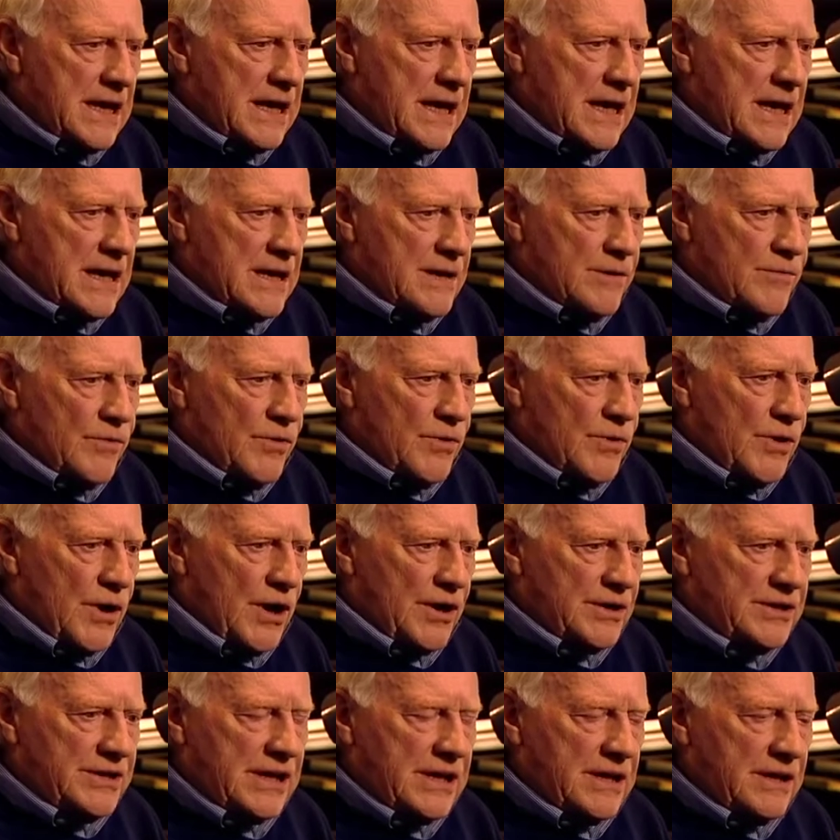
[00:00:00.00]
I
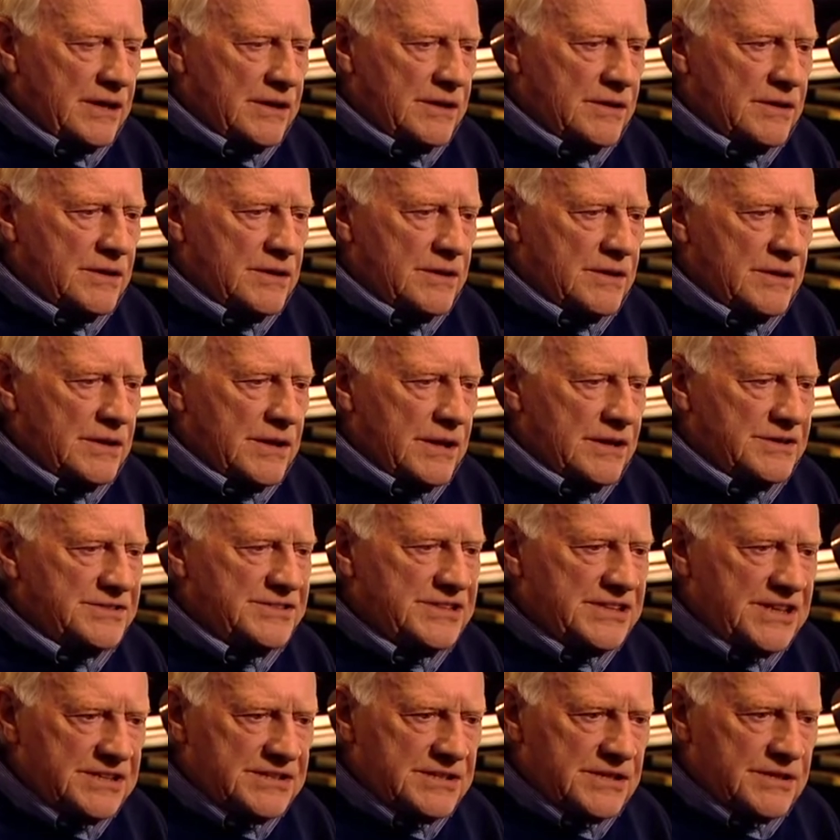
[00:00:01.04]
think the
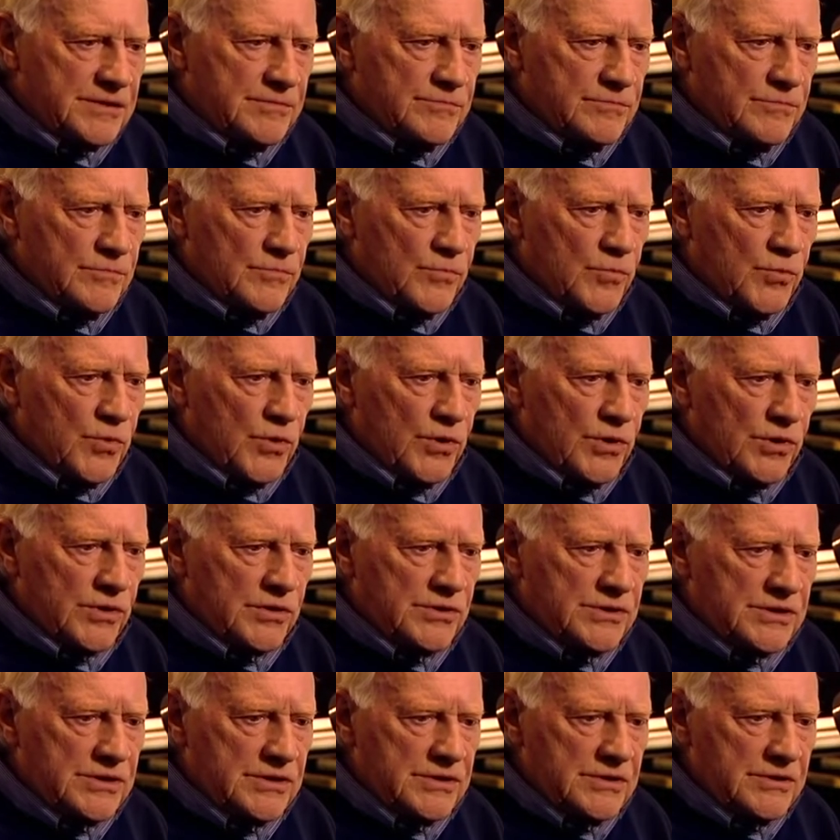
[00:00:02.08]
system
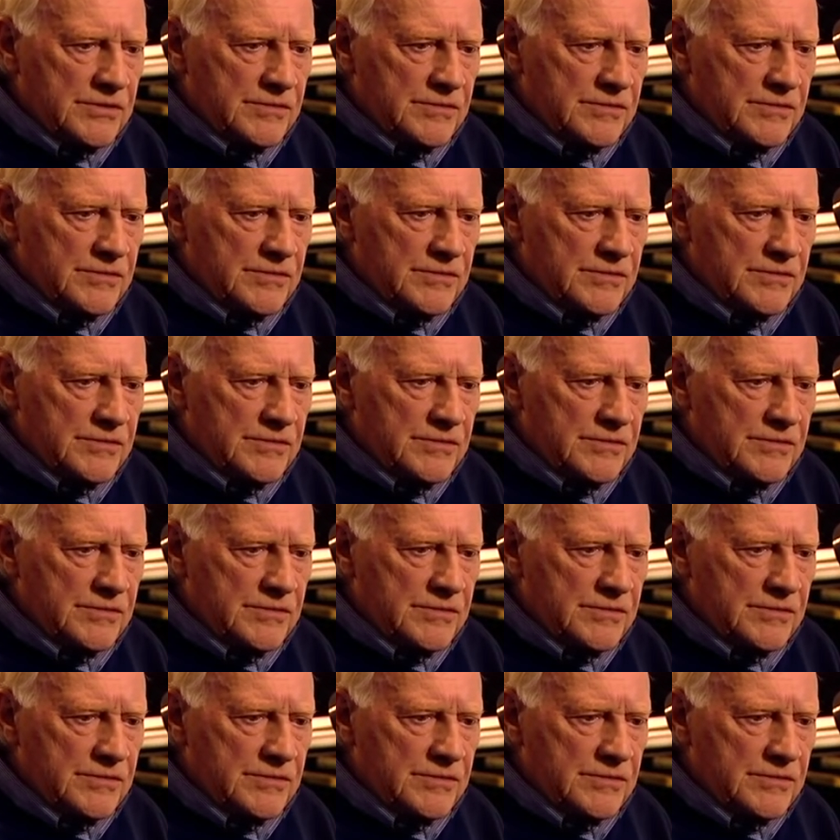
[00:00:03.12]
worked